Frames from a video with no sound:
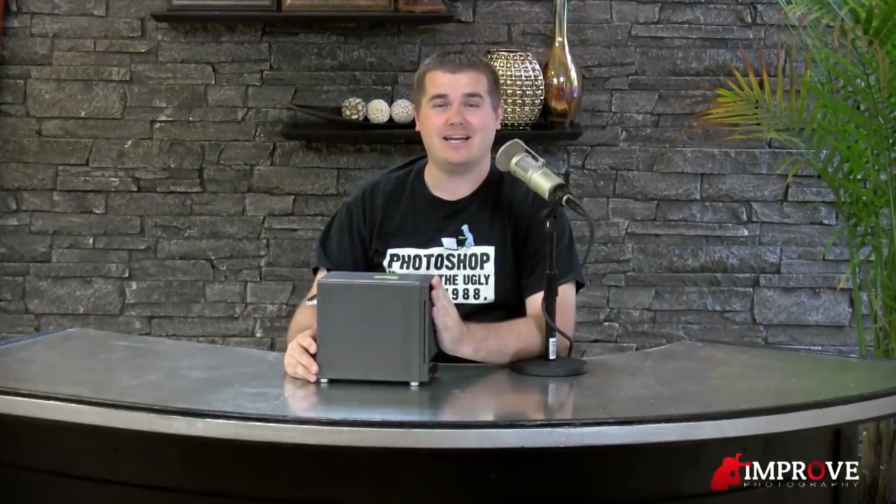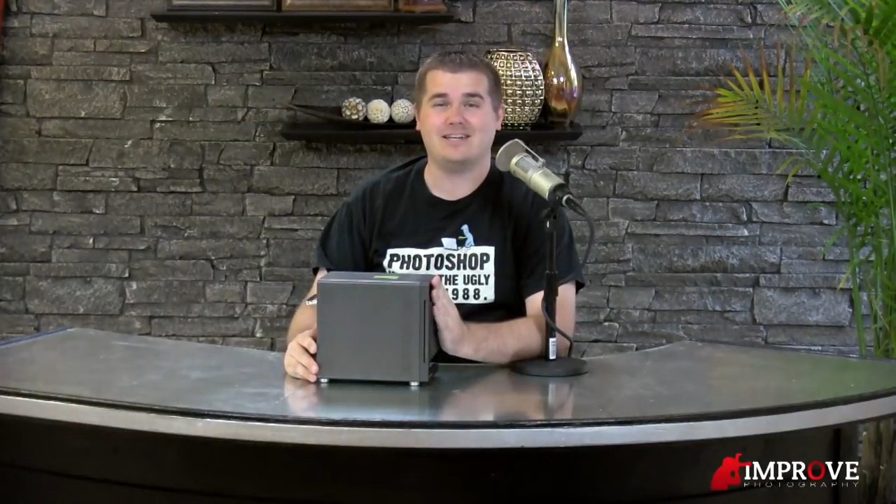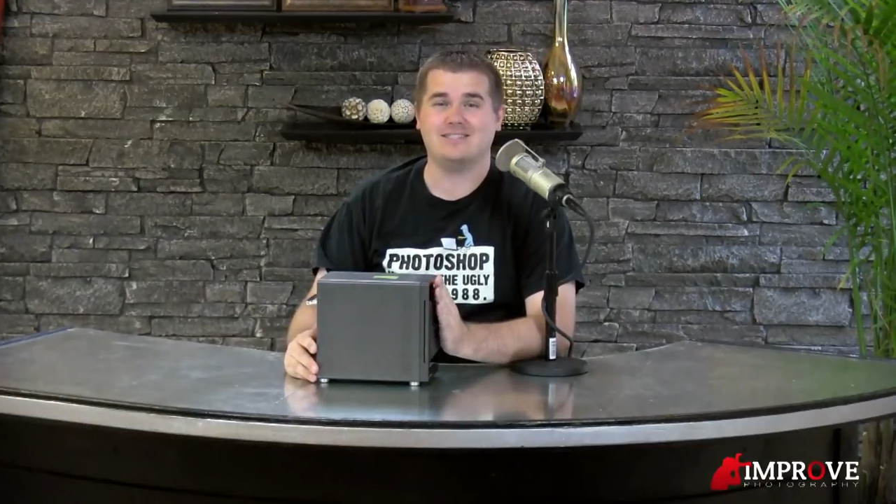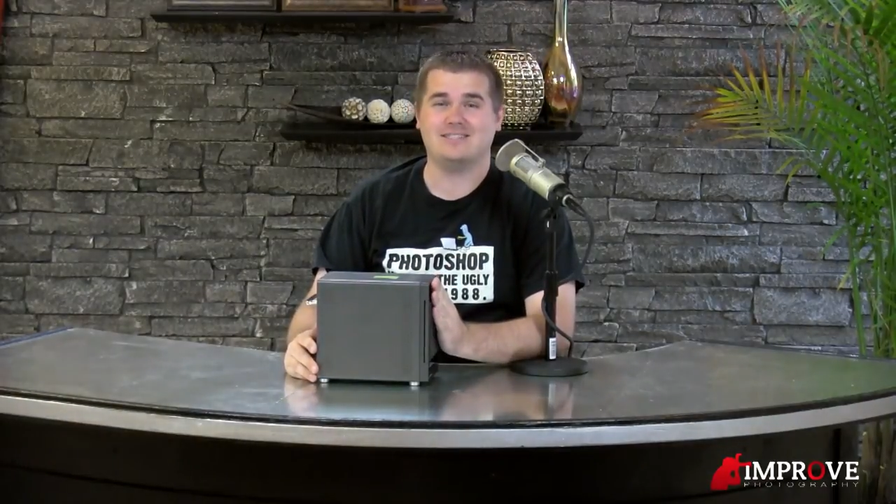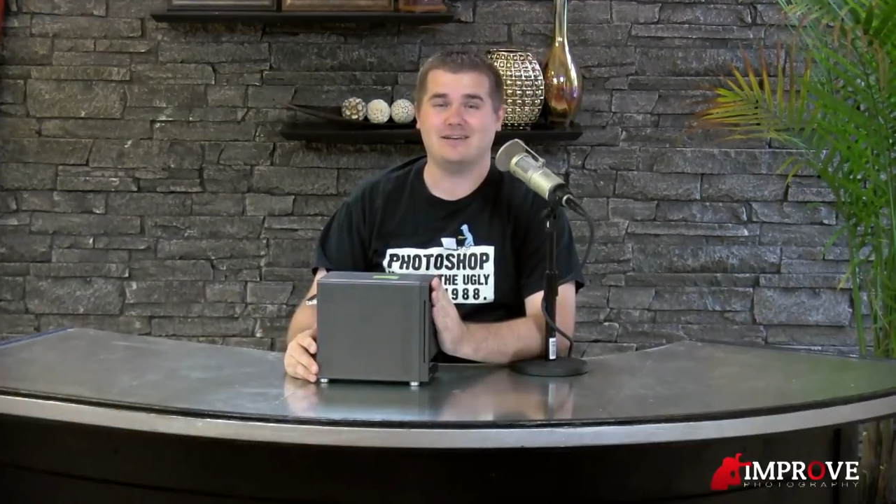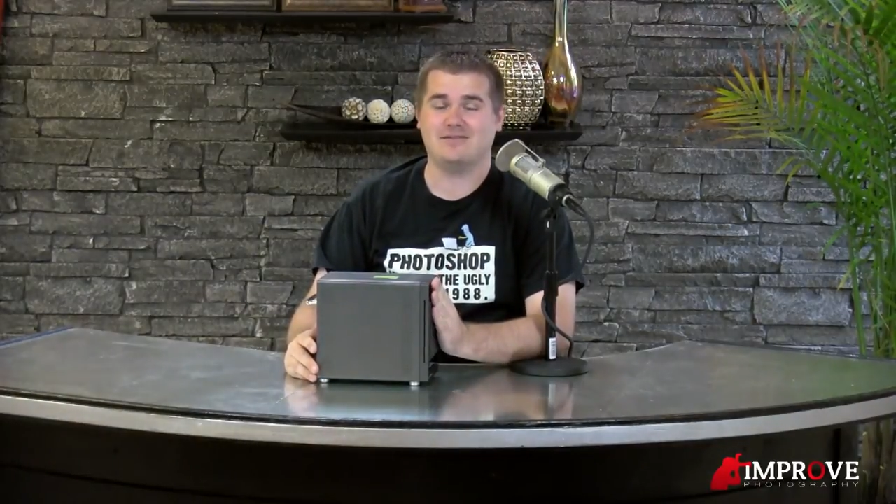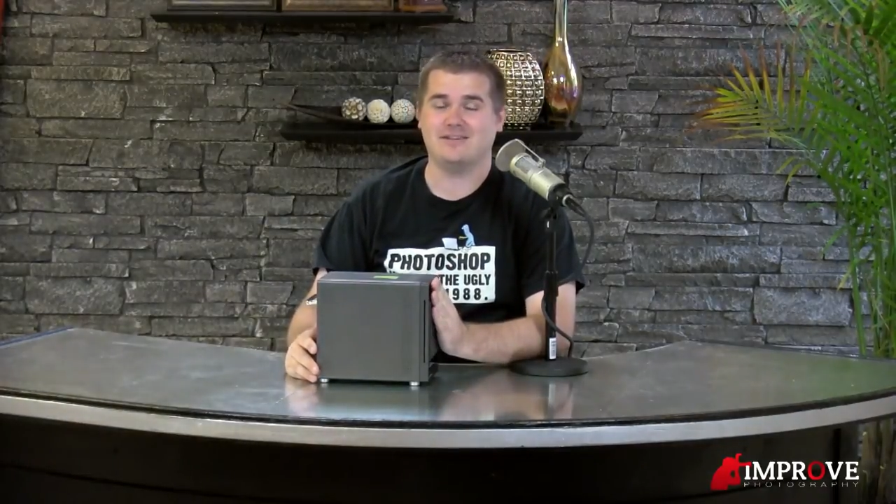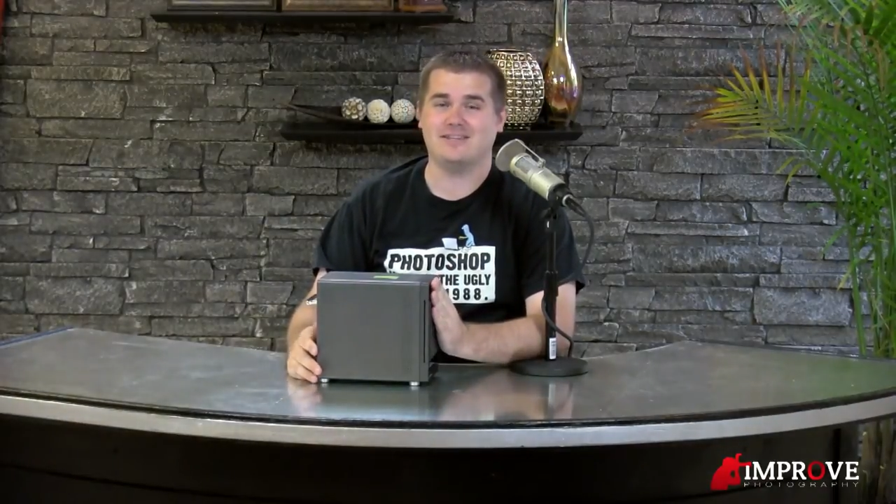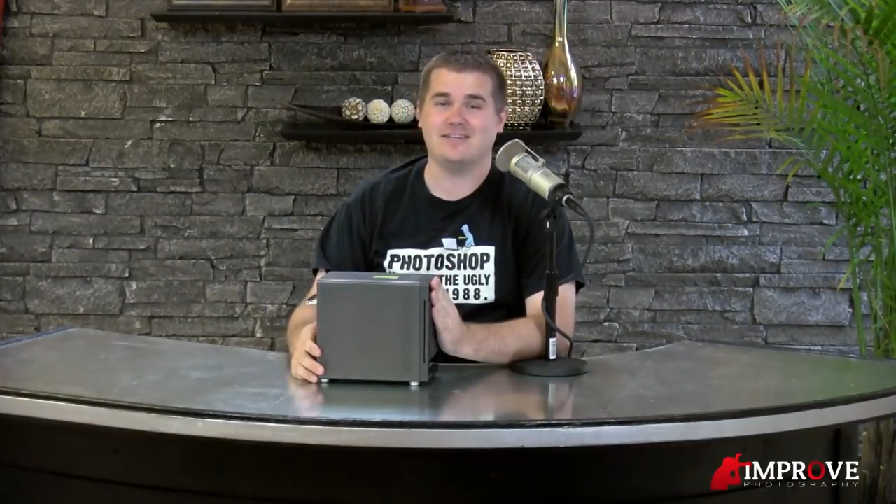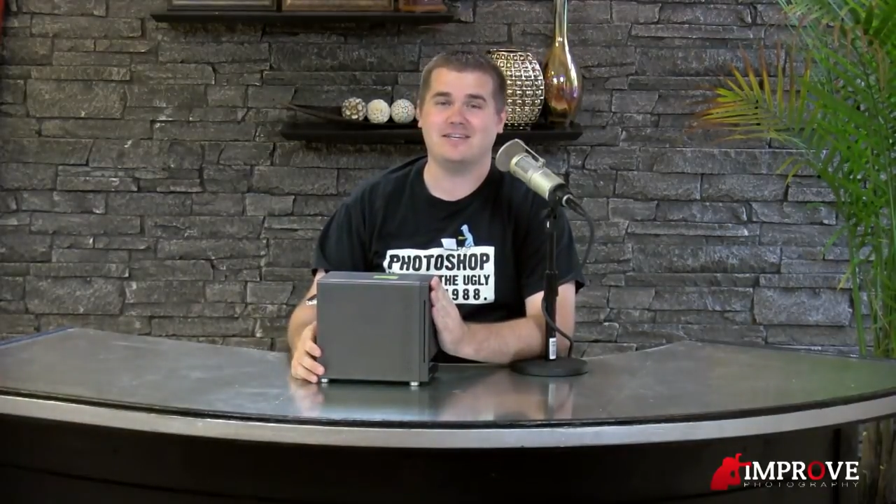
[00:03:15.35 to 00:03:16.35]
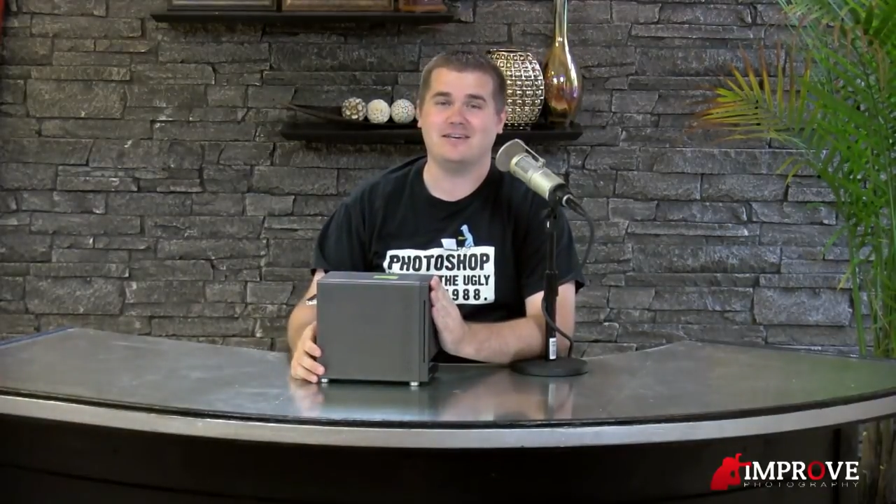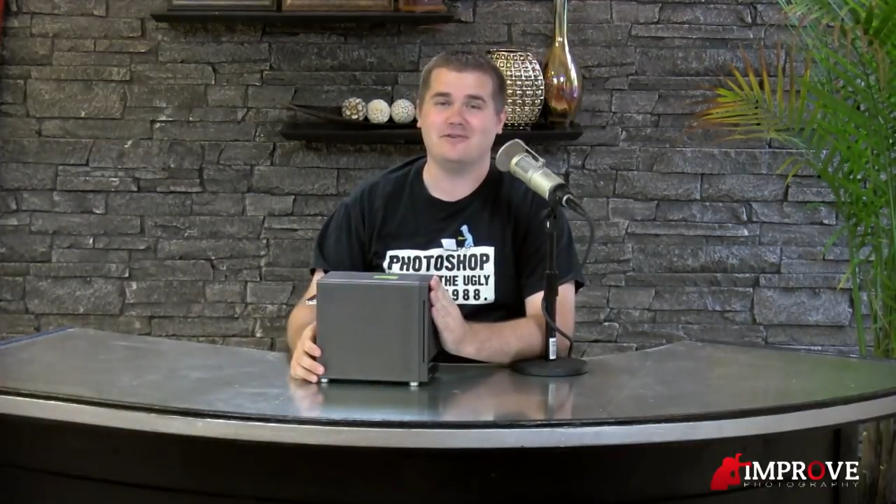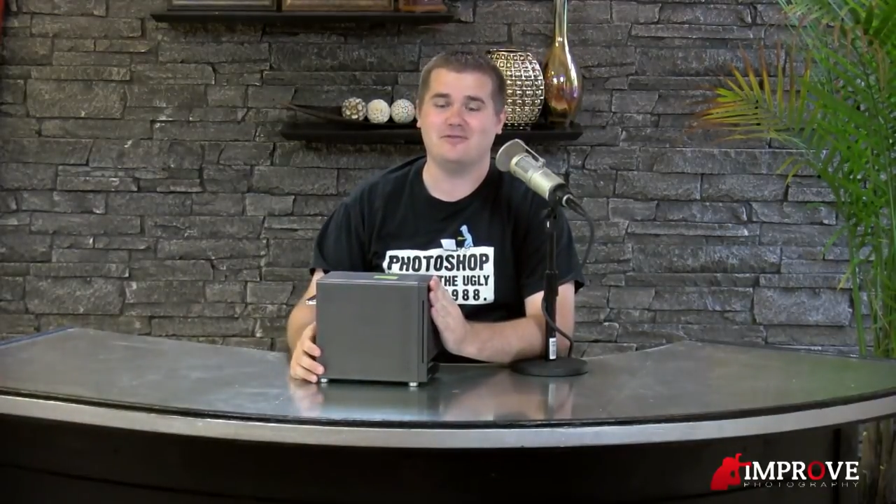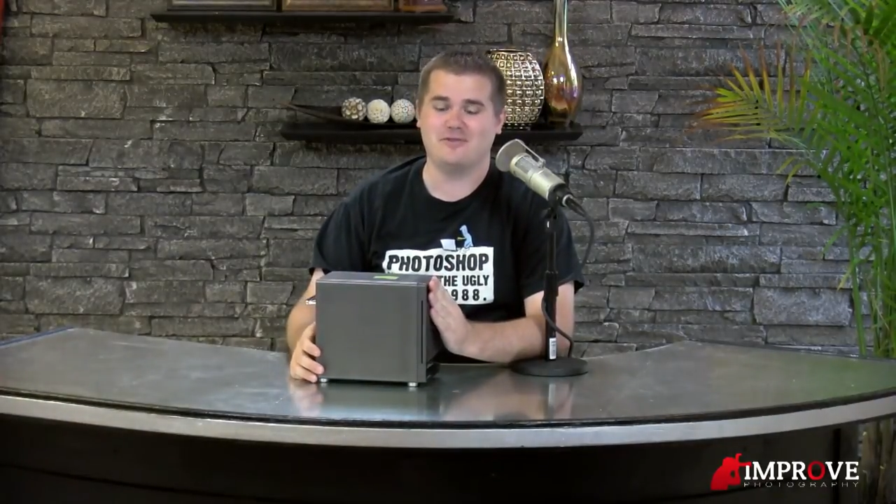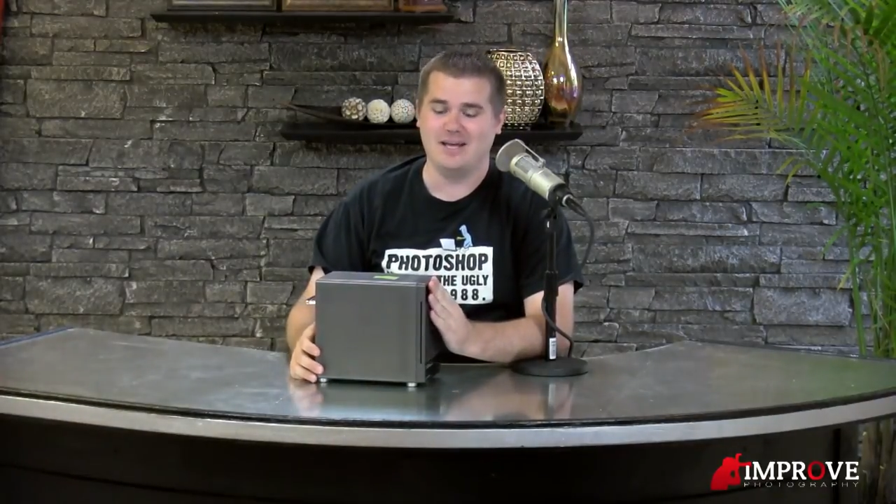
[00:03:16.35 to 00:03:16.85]
can definitely
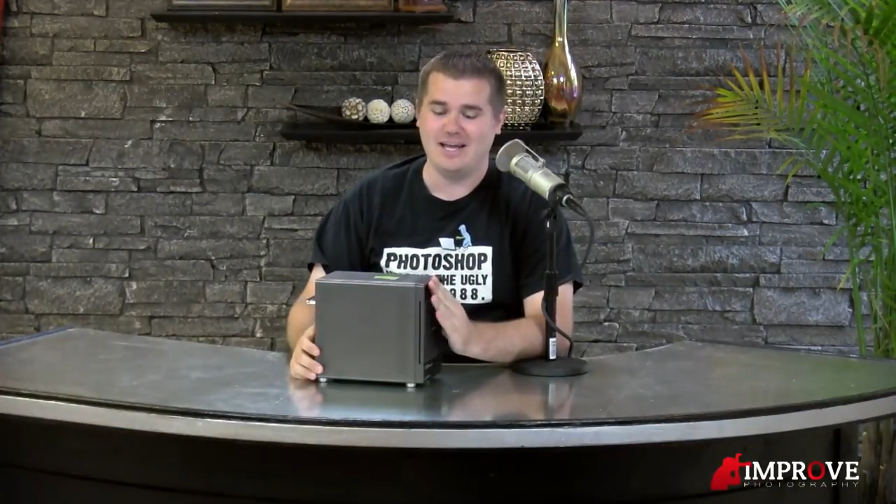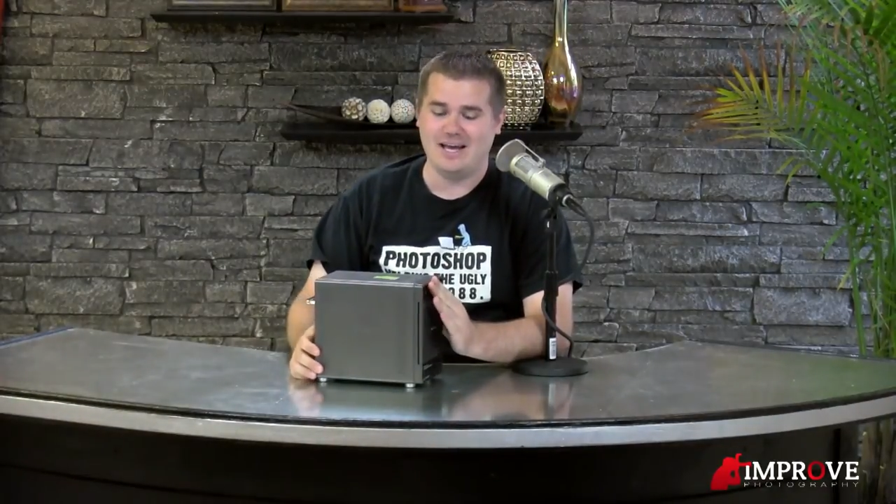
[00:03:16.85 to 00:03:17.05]
give